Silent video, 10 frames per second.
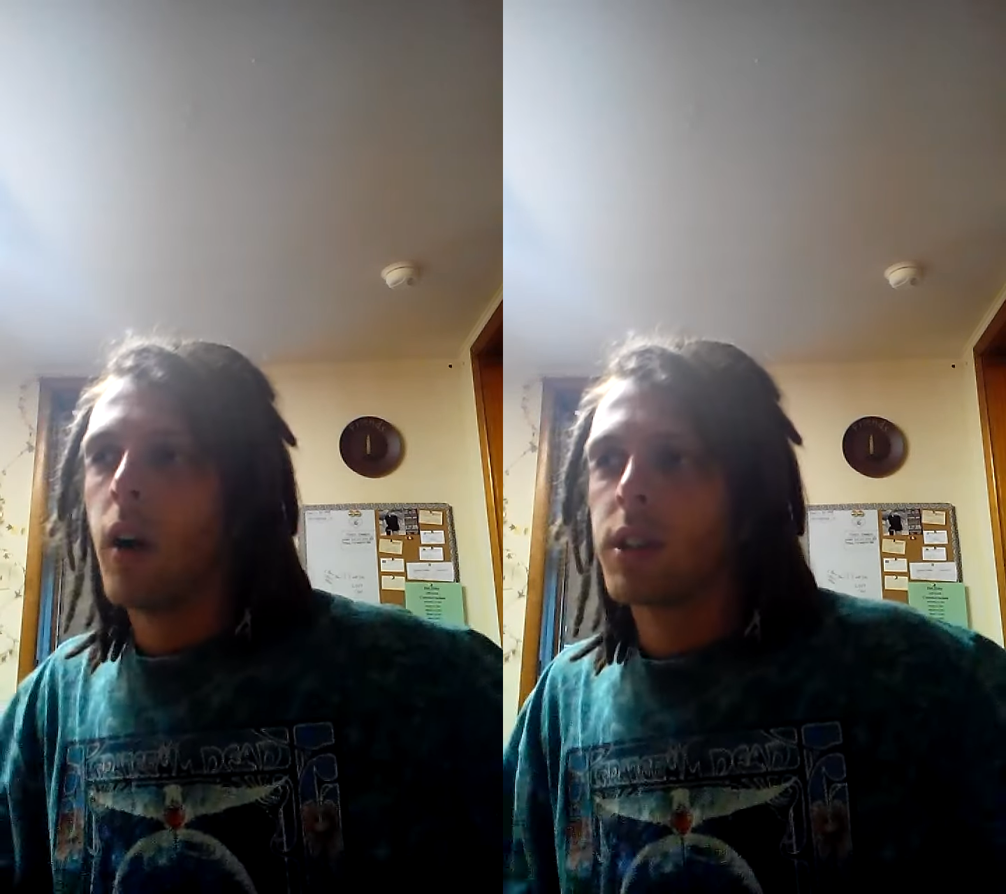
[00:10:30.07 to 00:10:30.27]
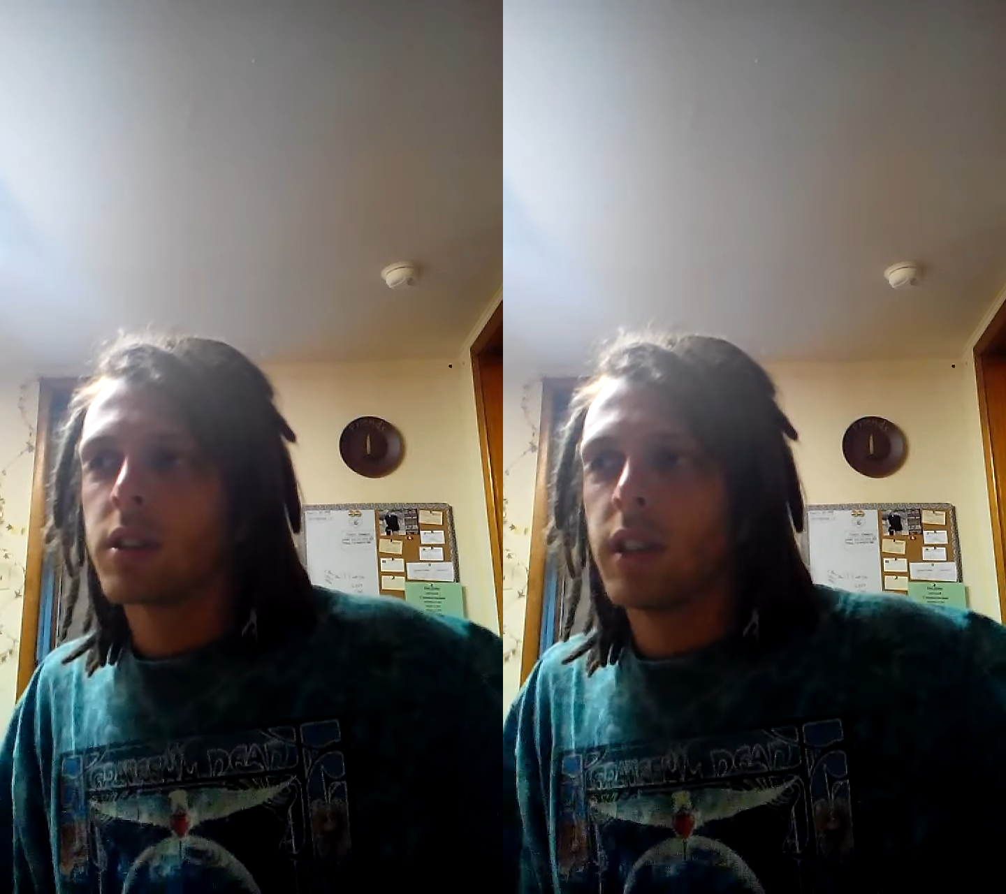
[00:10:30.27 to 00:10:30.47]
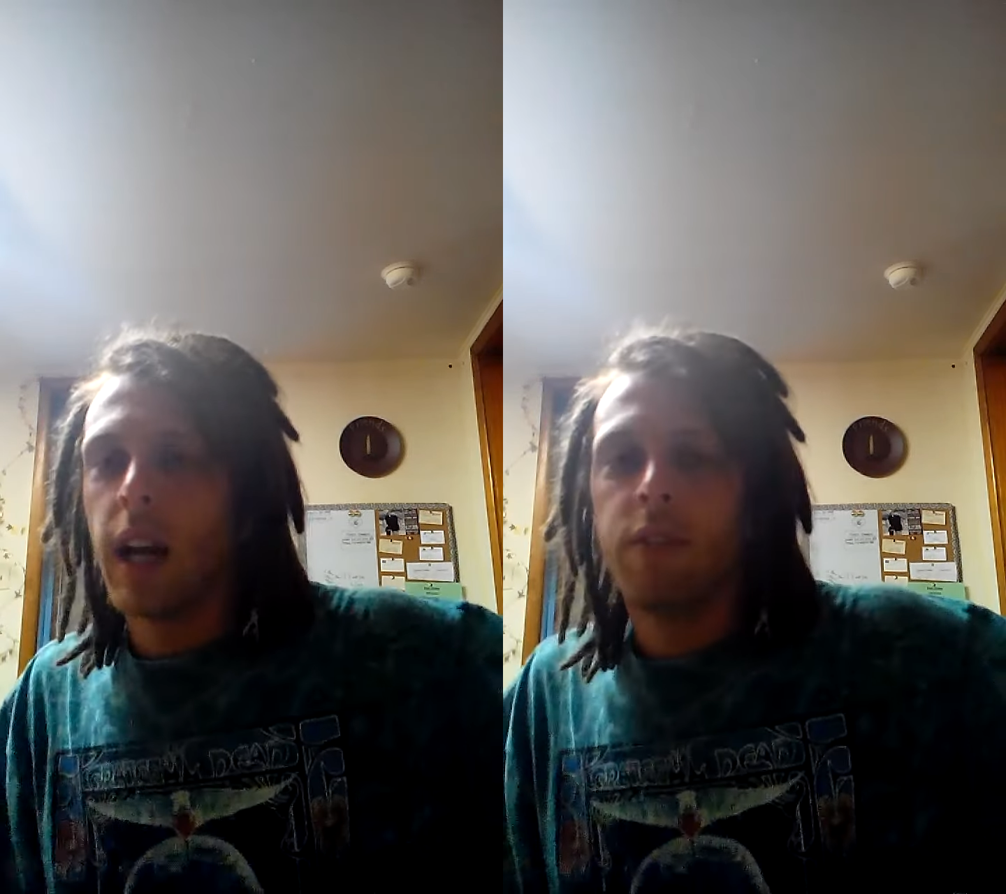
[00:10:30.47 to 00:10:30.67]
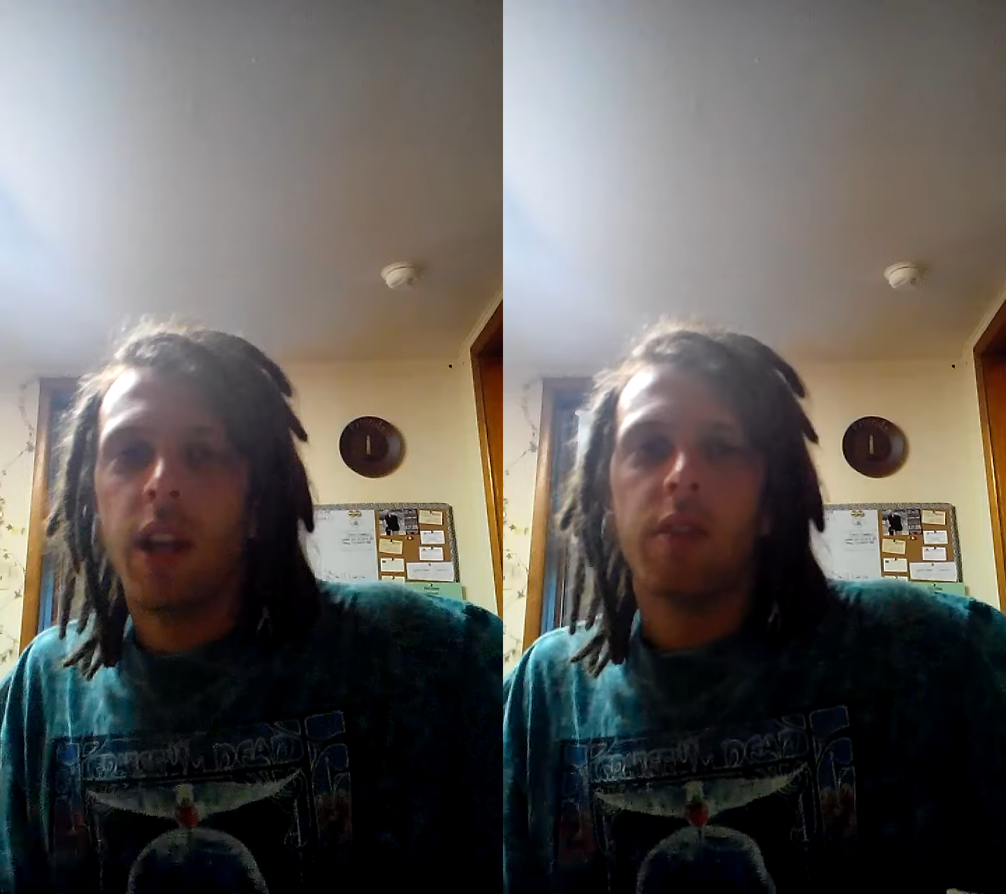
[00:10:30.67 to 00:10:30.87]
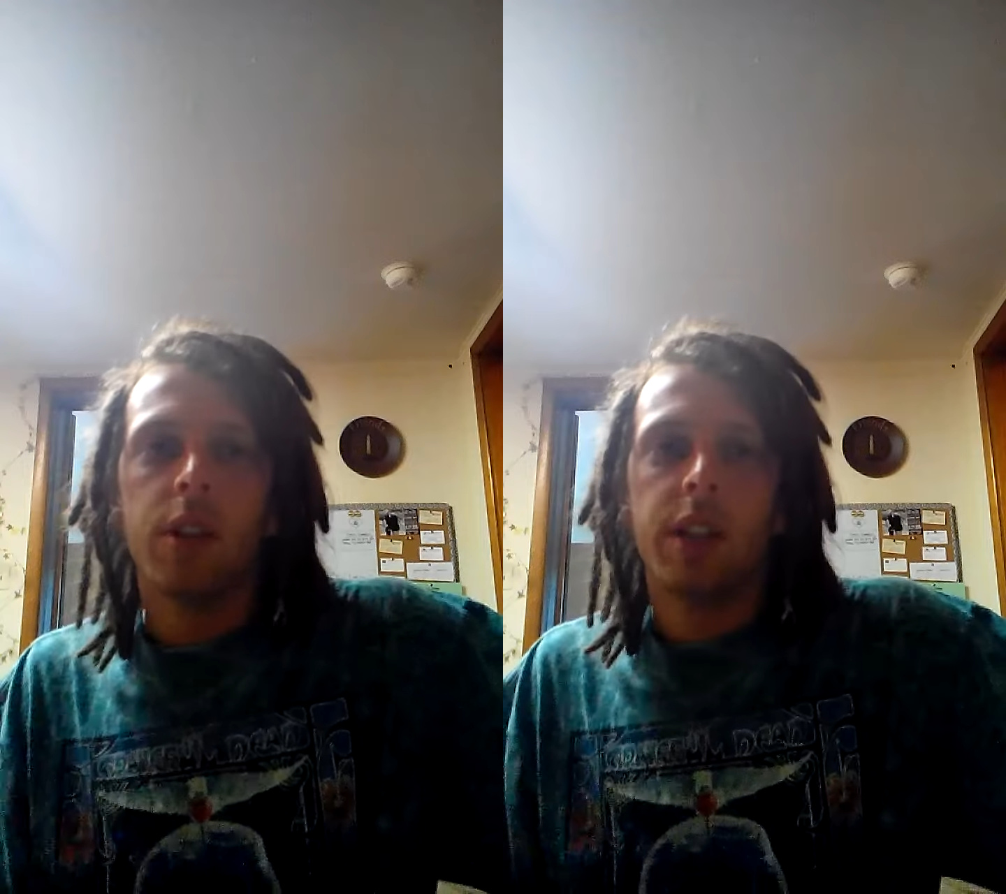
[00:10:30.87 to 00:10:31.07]
Honestly, I've
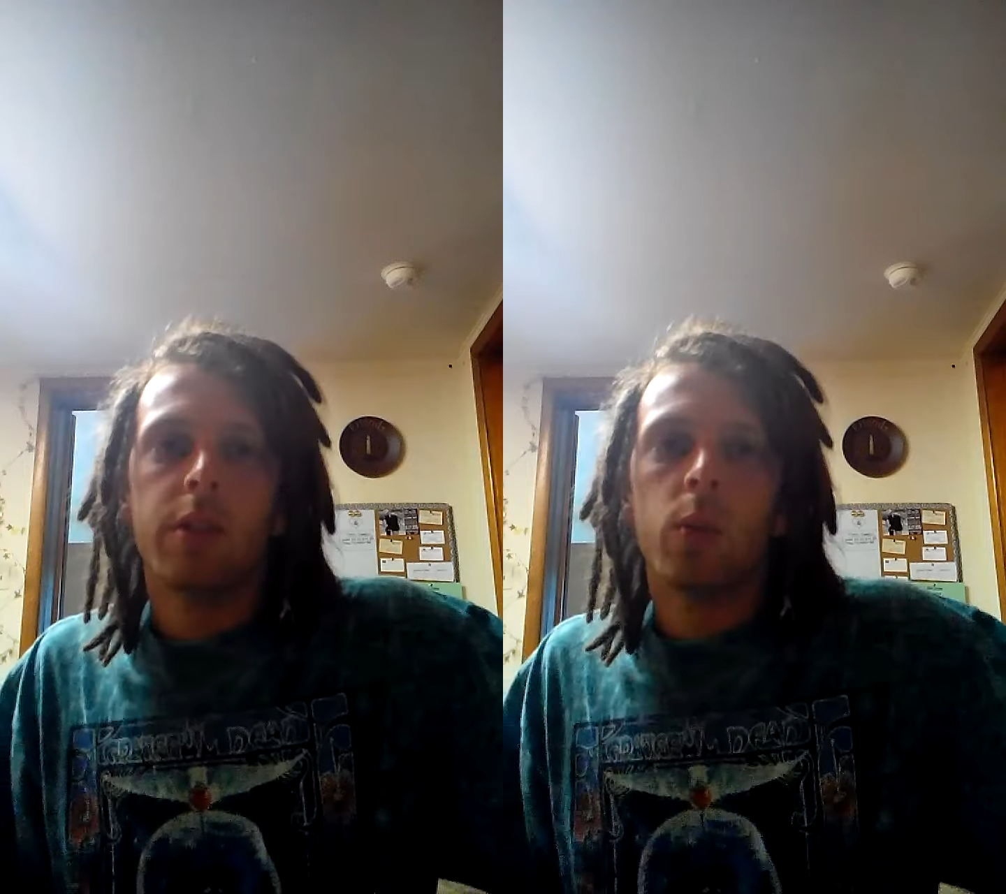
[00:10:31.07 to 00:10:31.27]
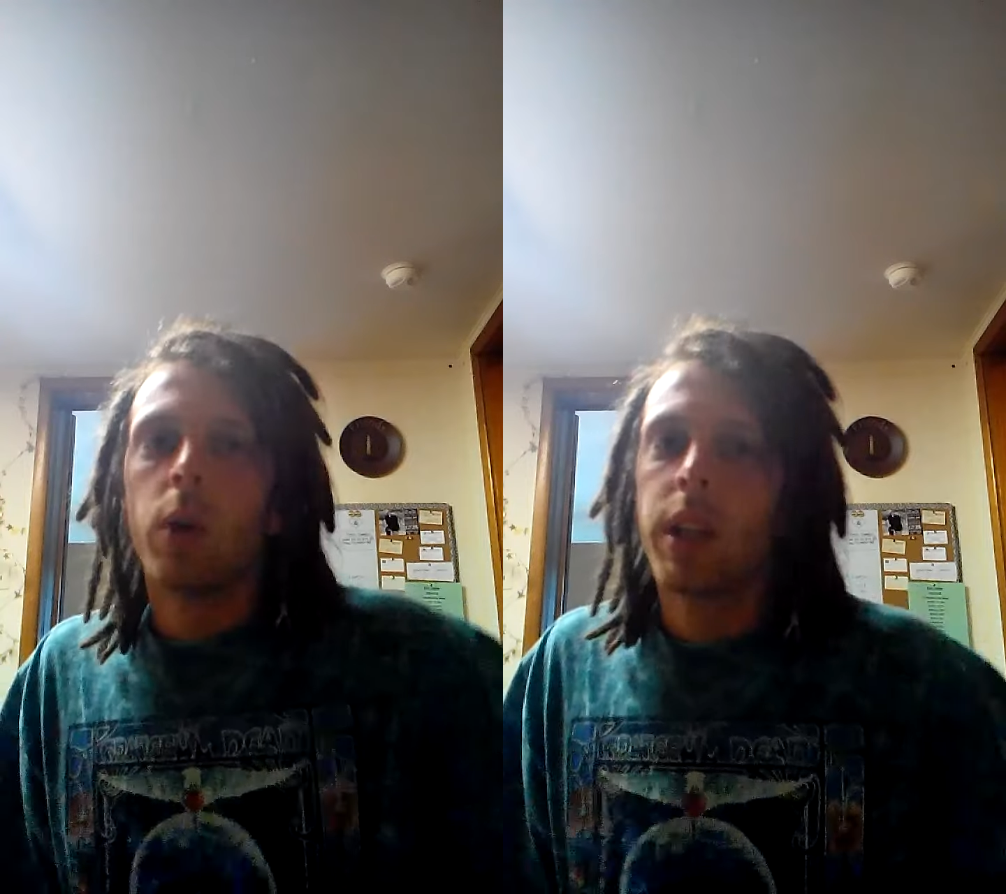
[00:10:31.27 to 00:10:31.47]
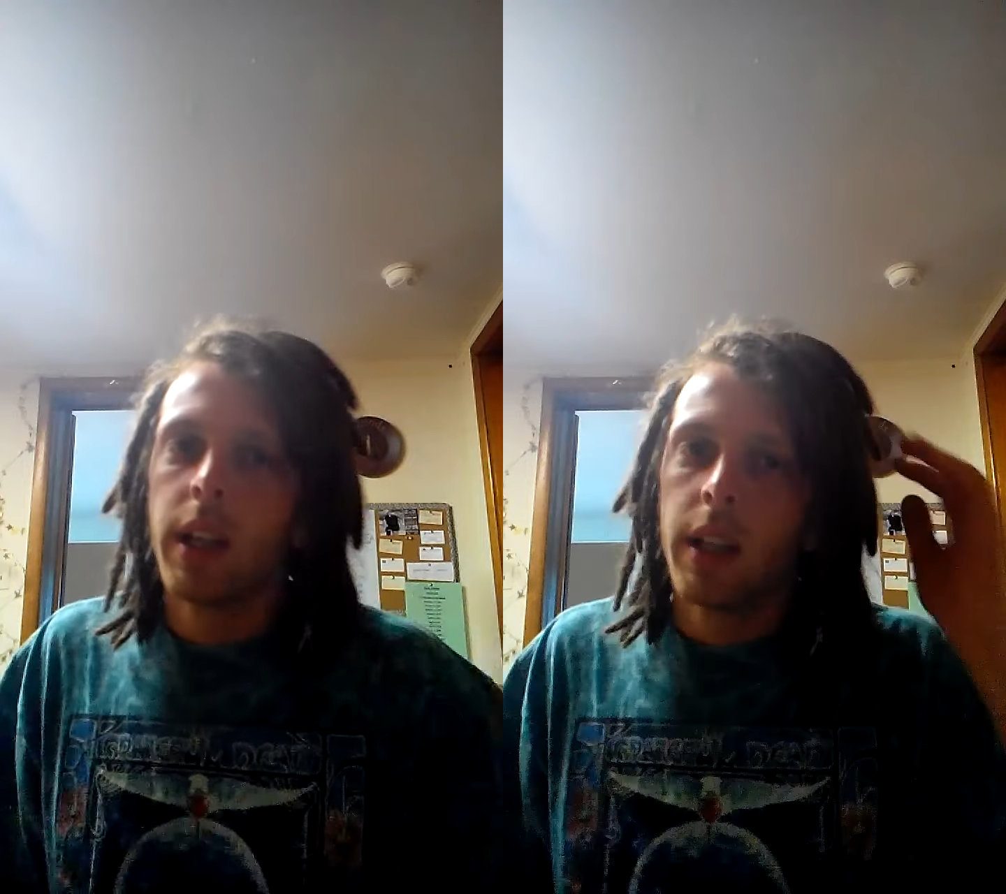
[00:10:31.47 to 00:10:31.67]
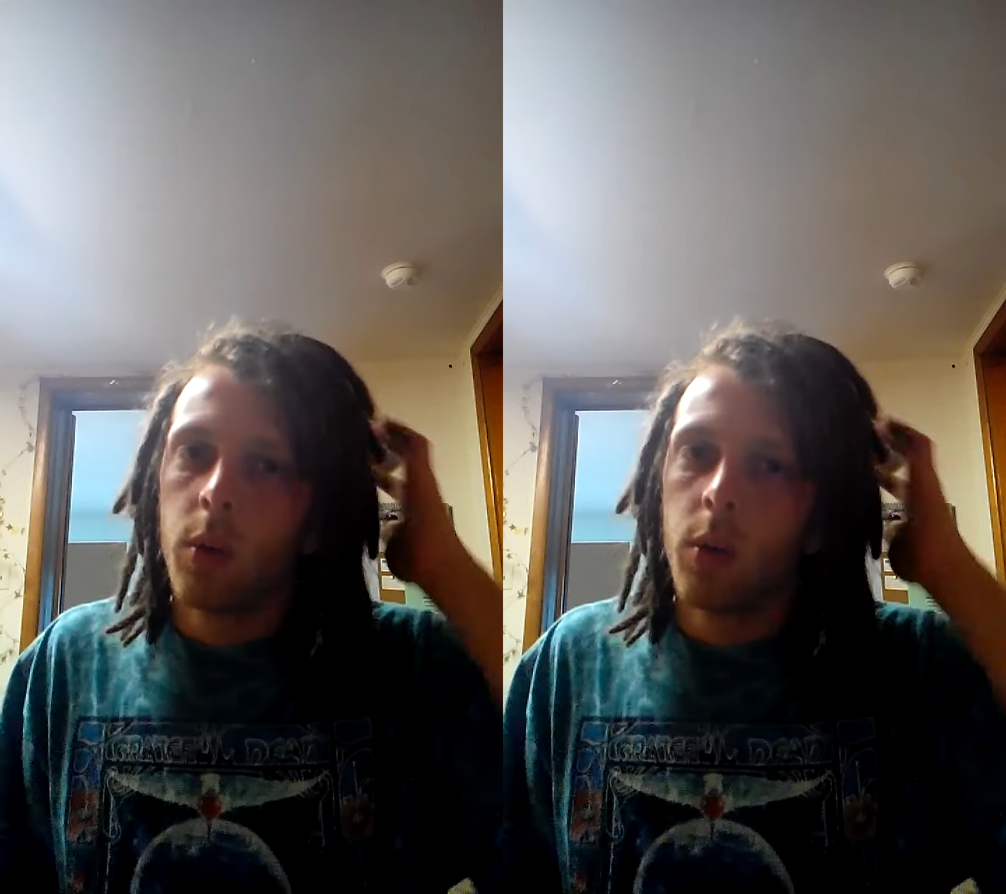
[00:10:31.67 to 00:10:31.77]
never even went